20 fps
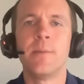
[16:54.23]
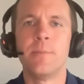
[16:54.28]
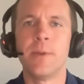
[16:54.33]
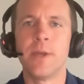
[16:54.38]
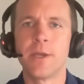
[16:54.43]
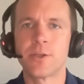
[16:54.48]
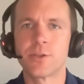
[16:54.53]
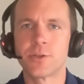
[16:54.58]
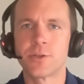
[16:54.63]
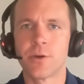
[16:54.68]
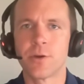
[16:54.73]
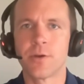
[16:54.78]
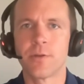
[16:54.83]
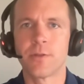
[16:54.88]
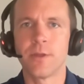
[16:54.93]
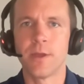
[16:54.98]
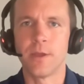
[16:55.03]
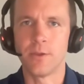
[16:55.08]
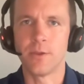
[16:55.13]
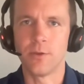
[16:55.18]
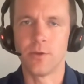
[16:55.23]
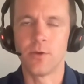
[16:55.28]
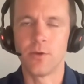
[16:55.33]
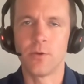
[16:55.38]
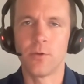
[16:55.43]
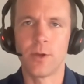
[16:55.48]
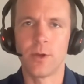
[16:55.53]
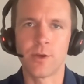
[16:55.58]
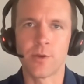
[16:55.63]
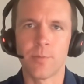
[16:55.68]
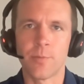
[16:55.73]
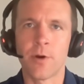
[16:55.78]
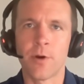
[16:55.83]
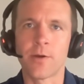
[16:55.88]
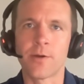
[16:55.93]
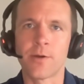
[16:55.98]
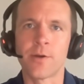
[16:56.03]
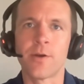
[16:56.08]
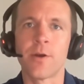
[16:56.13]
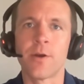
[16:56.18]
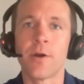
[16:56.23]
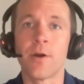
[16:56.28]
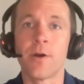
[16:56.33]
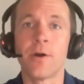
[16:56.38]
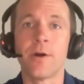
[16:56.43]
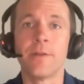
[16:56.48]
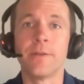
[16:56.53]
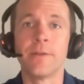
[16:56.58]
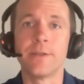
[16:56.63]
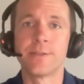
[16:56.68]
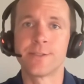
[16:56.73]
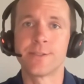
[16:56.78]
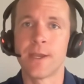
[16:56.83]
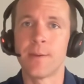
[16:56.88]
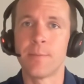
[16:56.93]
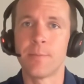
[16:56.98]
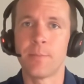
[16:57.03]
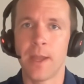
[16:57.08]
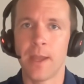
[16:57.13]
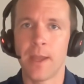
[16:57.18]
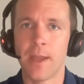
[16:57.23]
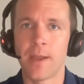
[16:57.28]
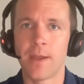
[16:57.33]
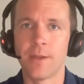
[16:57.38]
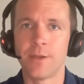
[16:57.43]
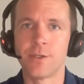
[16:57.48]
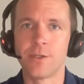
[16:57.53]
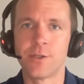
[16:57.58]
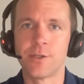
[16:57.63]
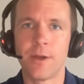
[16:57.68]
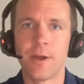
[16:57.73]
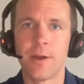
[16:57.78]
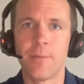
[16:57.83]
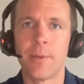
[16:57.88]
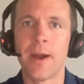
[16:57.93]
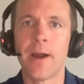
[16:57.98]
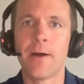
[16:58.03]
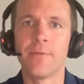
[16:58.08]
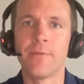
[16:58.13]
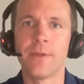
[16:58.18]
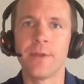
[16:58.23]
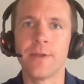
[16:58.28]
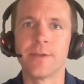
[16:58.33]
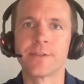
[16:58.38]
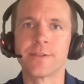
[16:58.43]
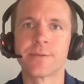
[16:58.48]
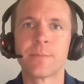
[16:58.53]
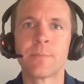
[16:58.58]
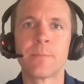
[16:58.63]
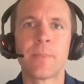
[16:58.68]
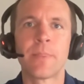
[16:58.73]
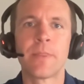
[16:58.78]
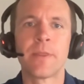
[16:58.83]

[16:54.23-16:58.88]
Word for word: make sure that you and your partner are on the same page about this.